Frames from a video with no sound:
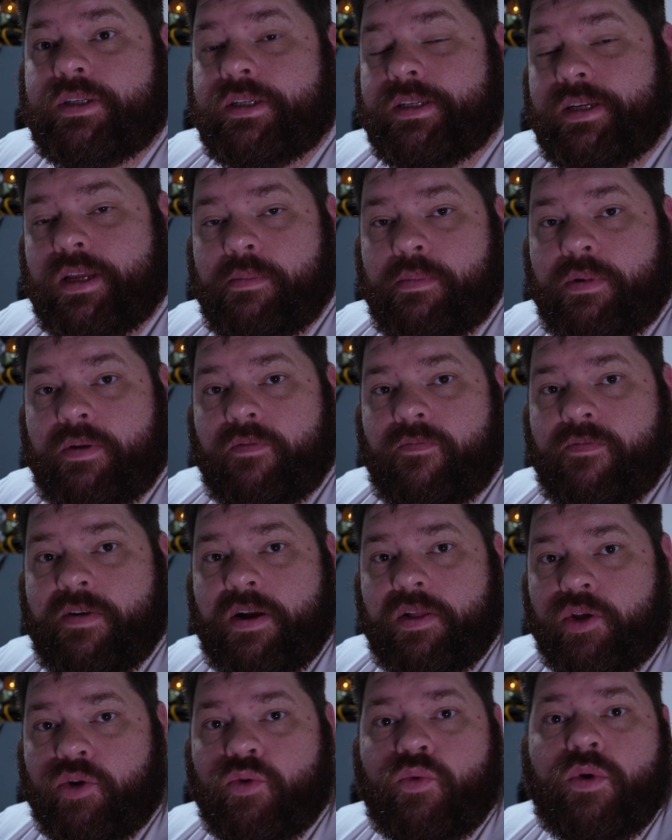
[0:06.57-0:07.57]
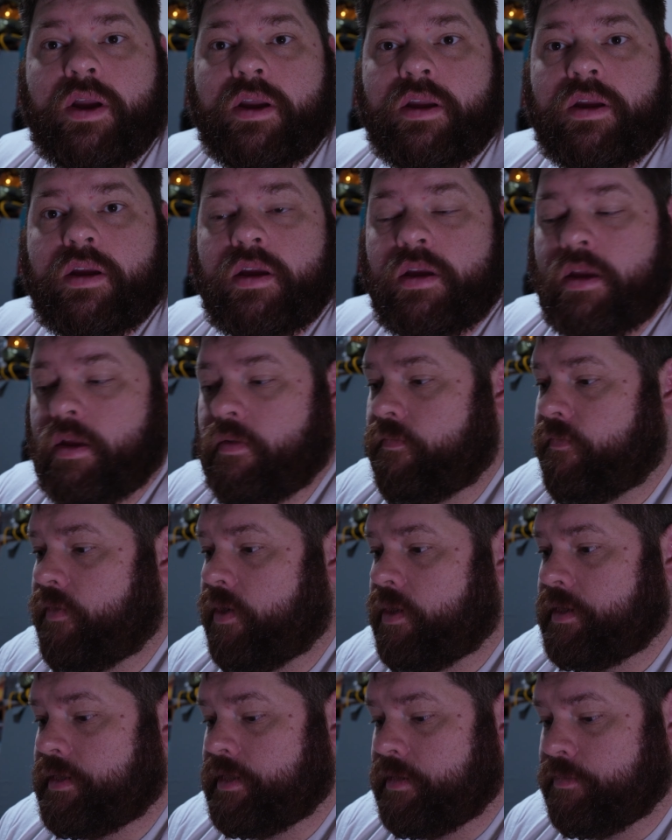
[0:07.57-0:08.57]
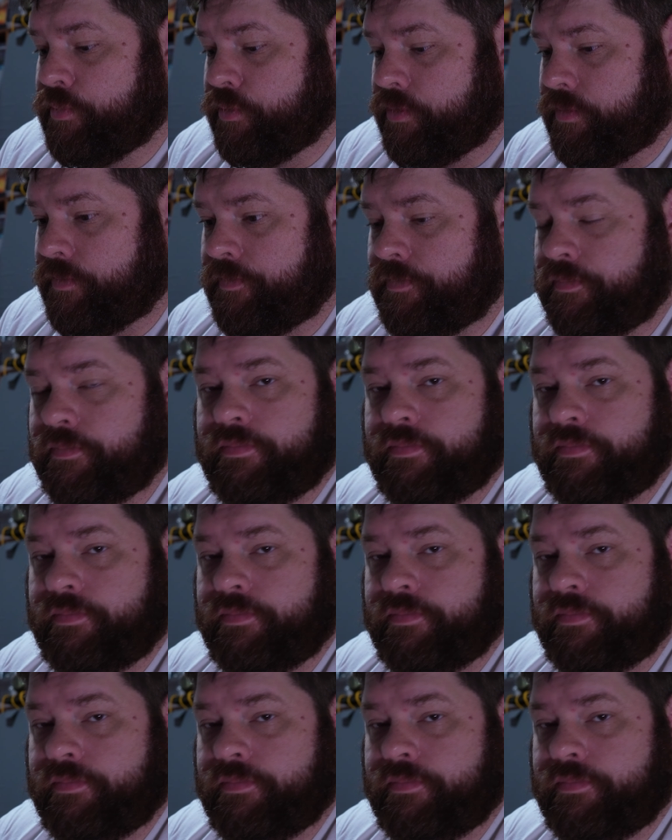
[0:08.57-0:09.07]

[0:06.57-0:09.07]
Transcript: It's going to be fairly quick and fairly simple.